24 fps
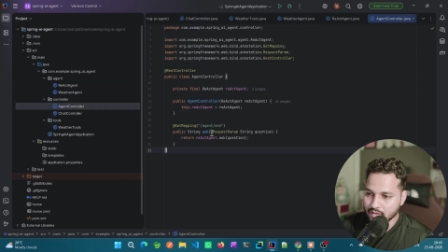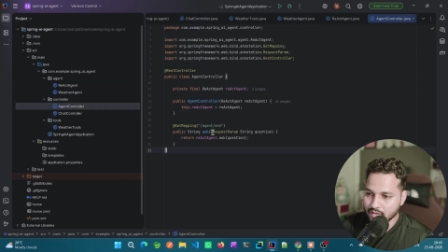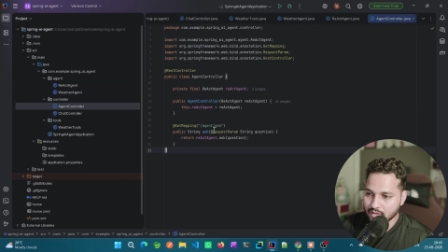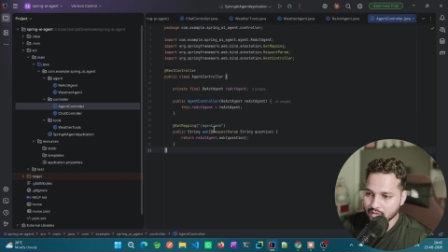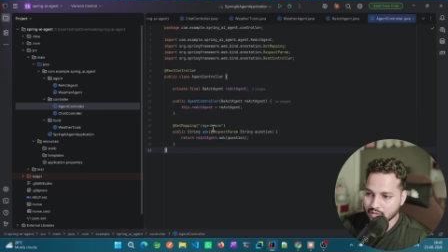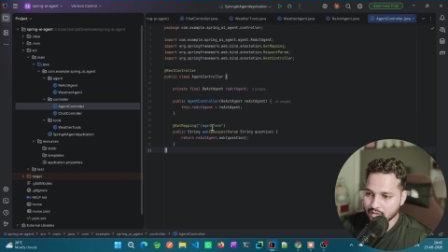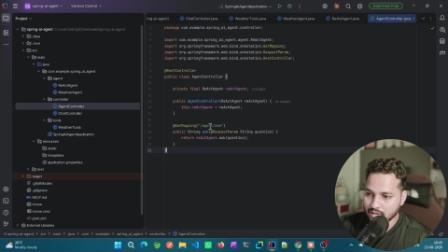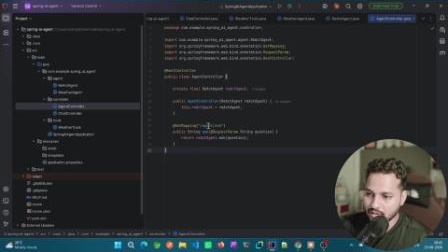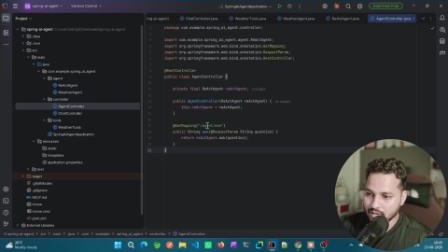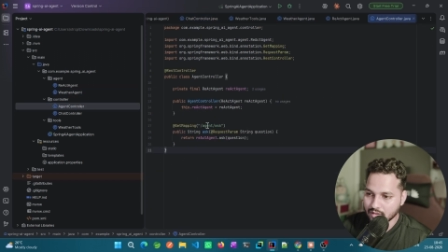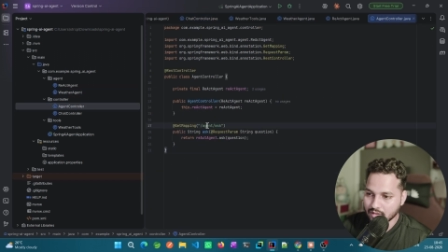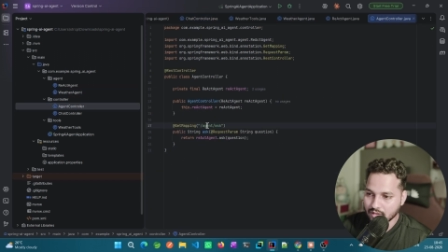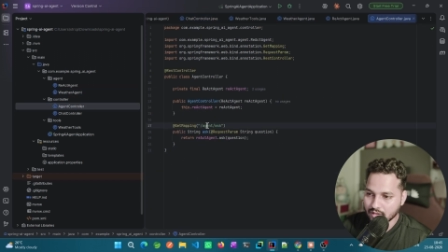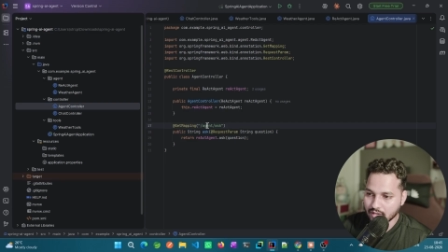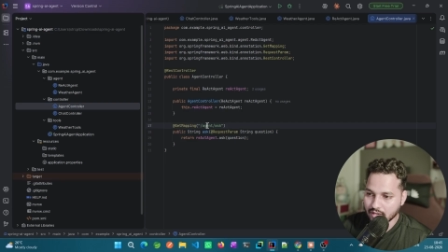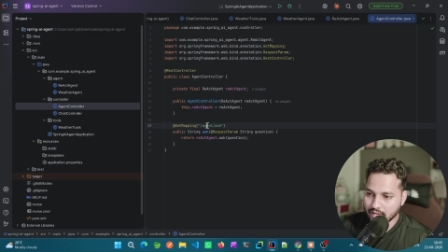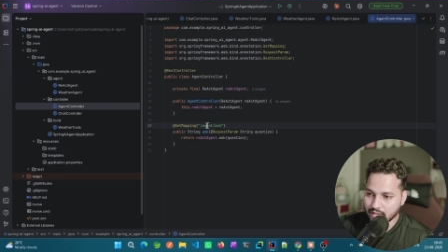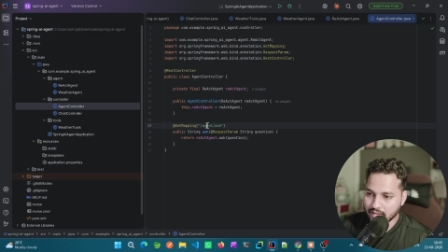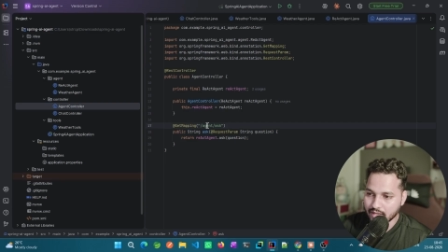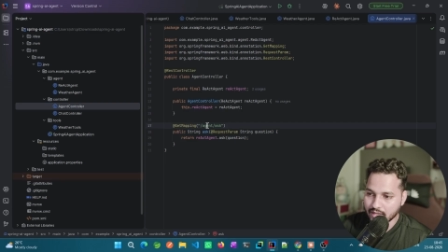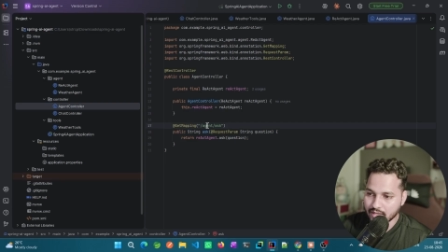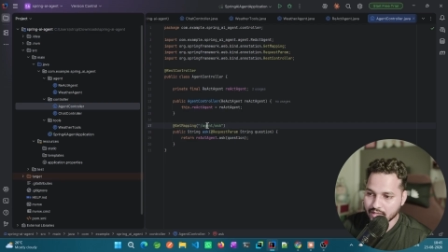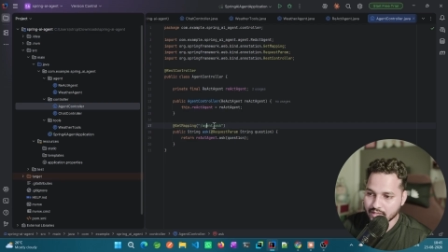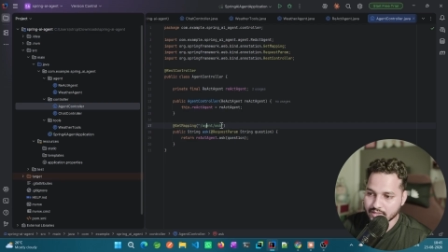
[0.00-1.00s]

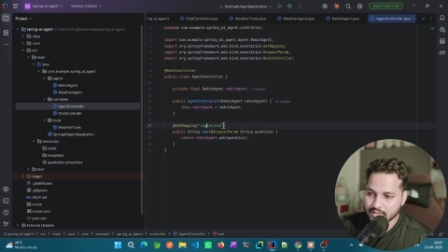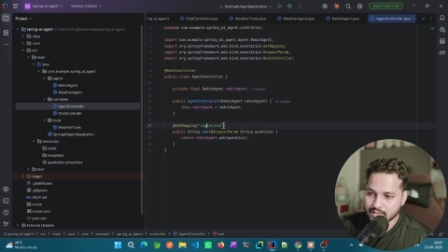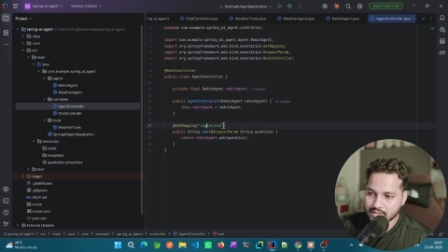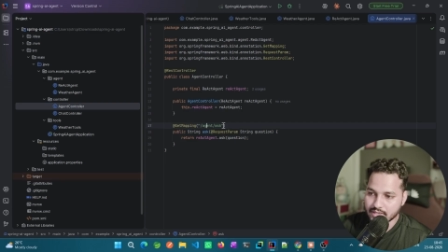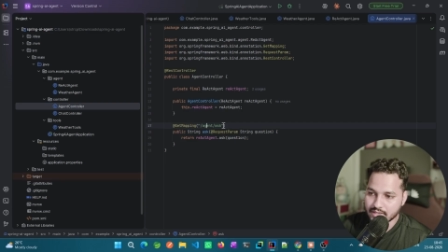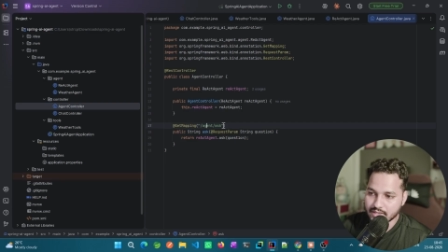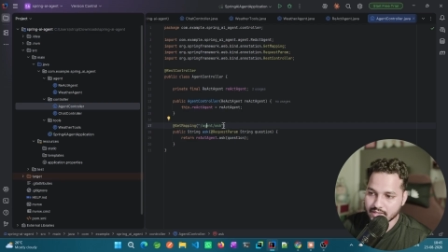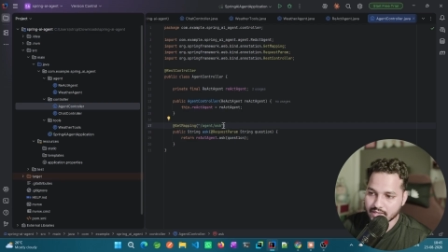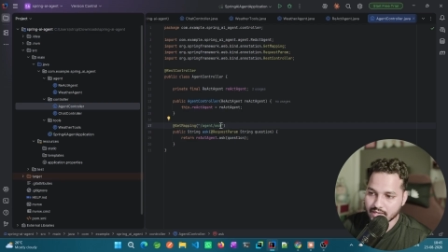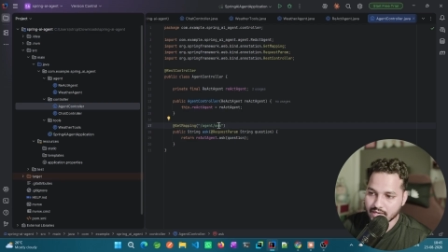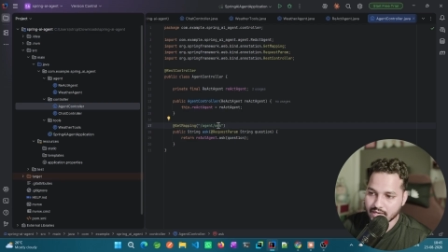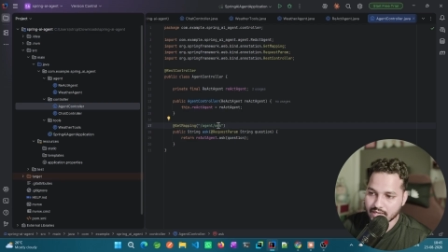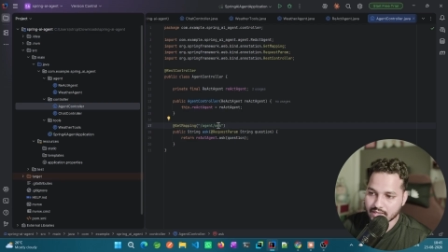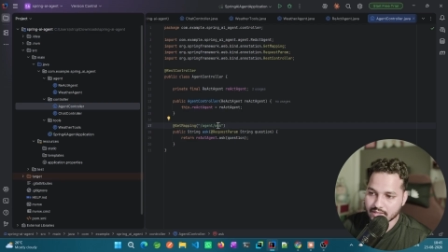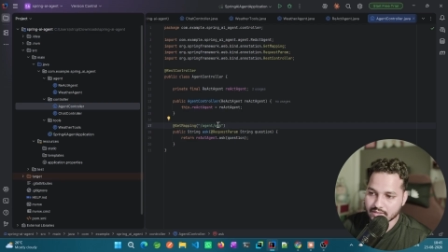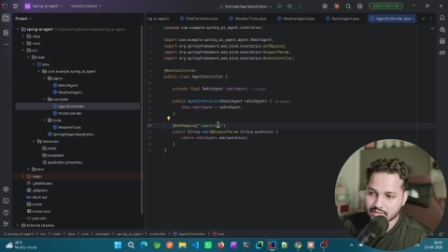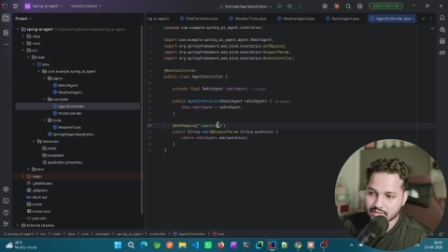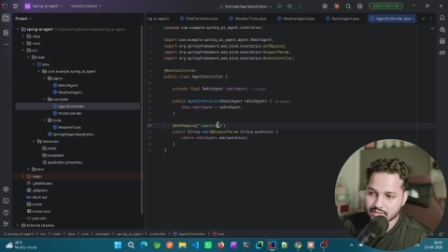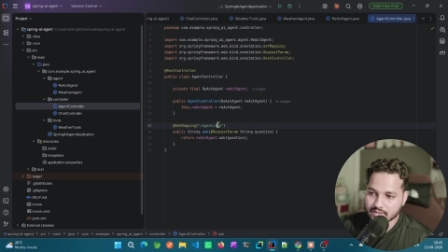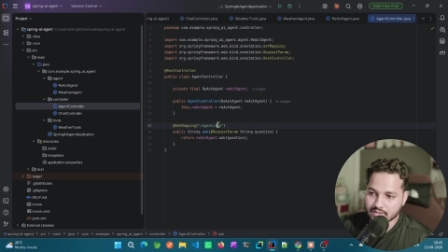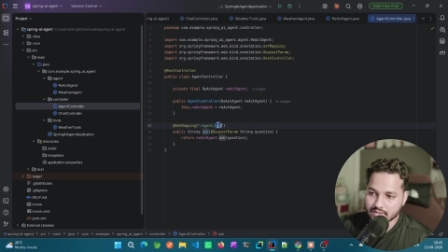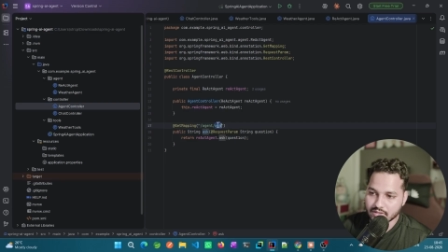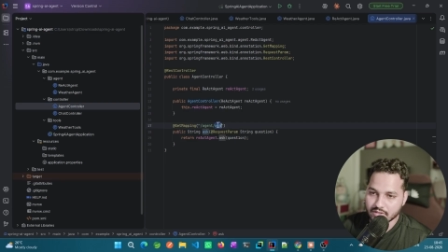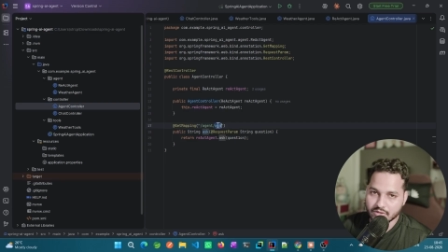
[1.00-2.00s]
like agent
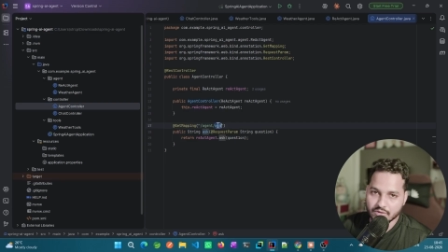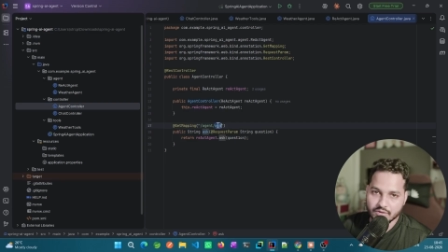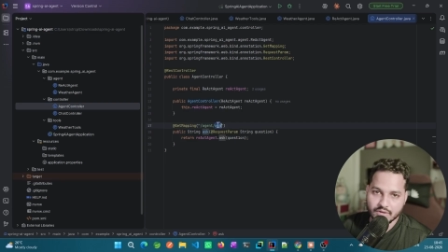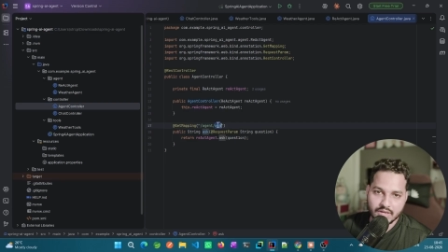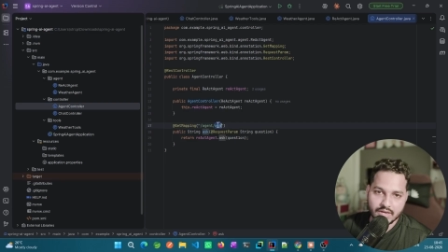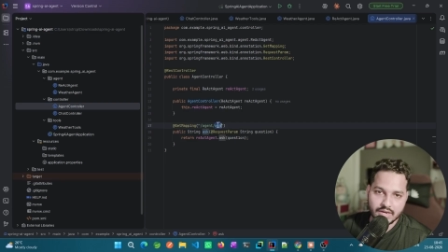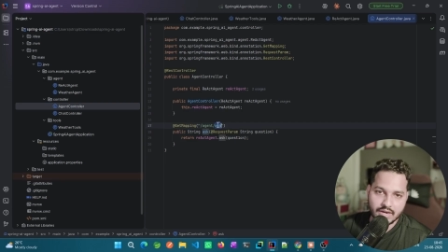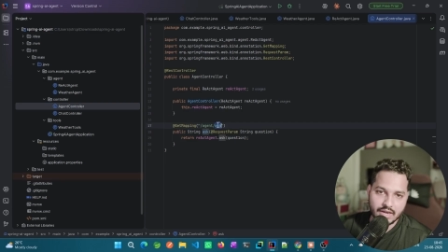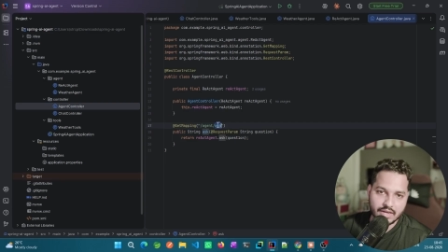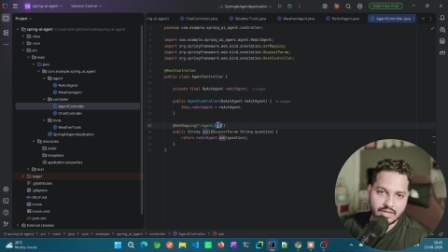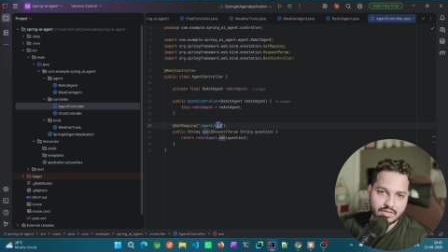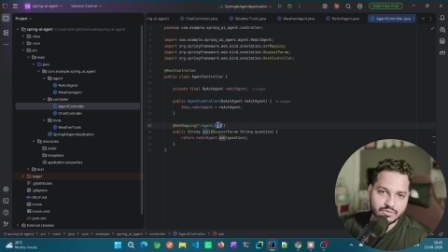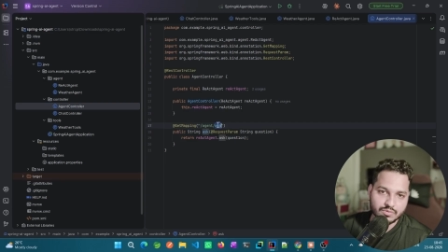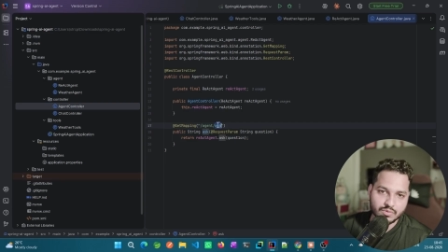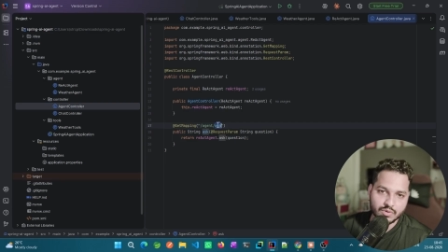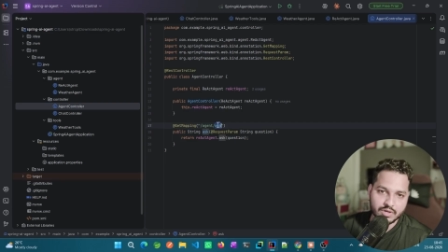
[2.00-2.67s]
ask. You can ask